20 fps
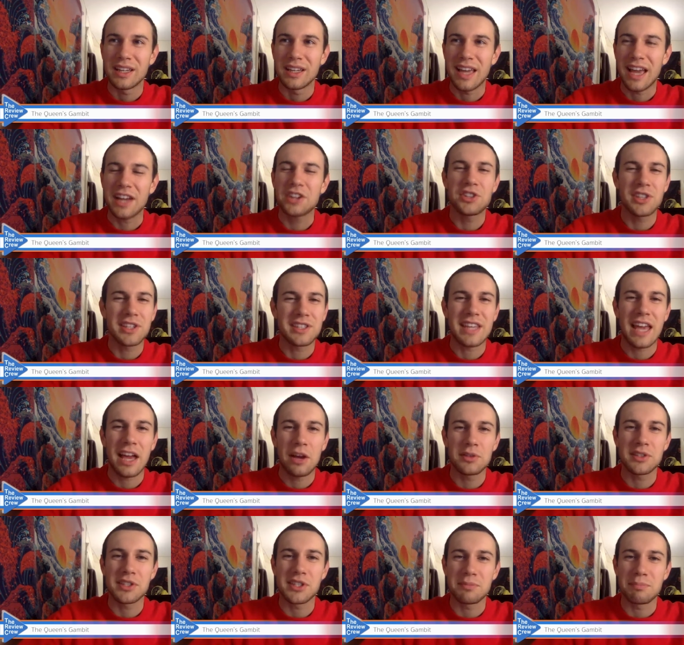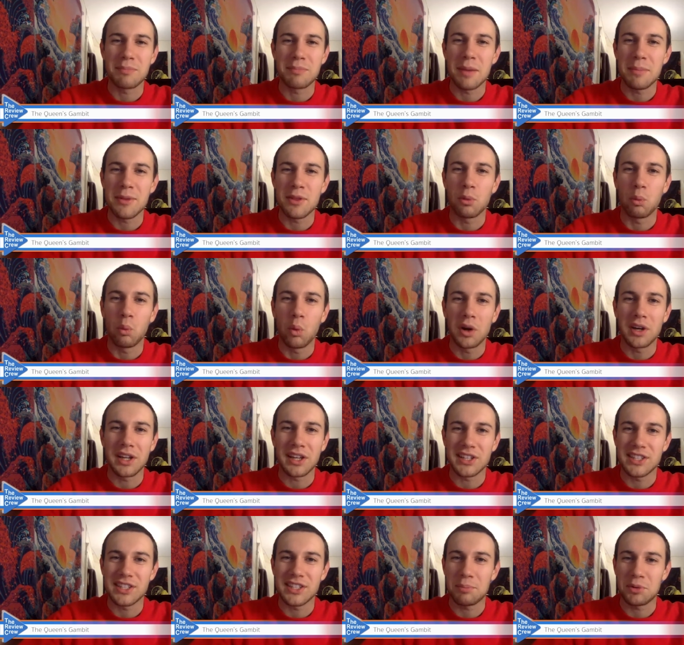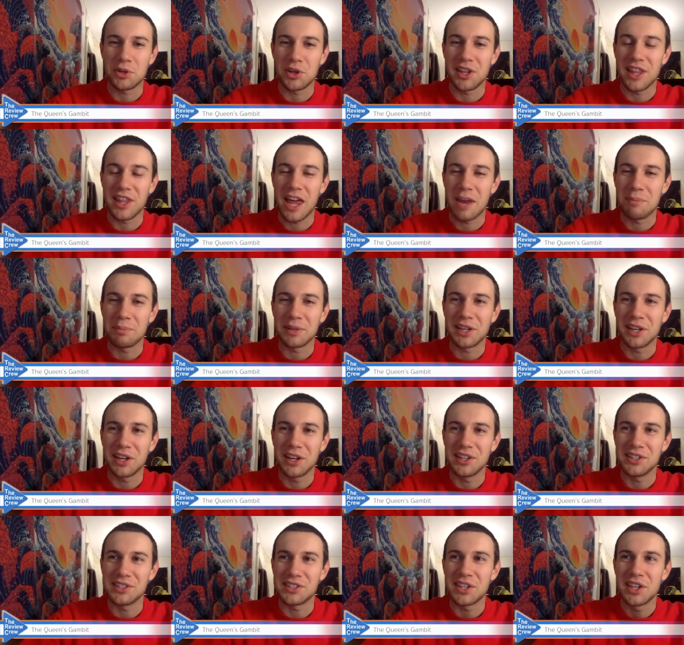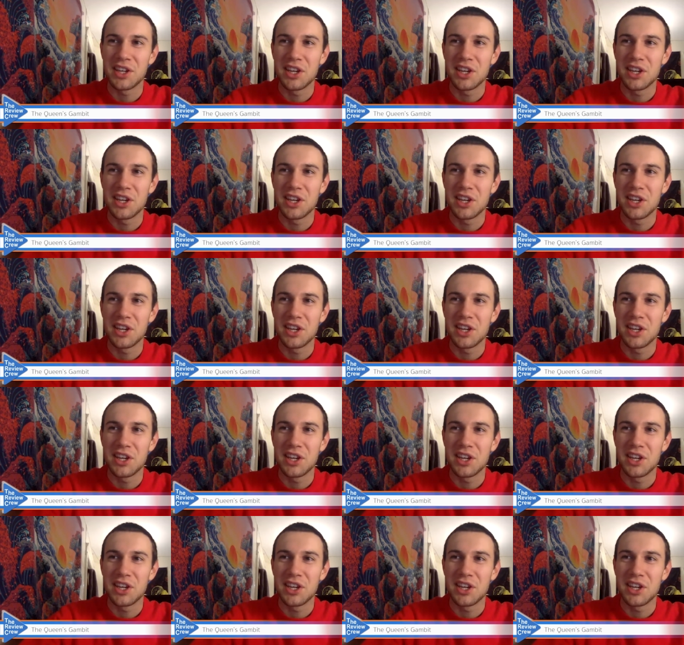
actually Townes is maybe the one exception to that because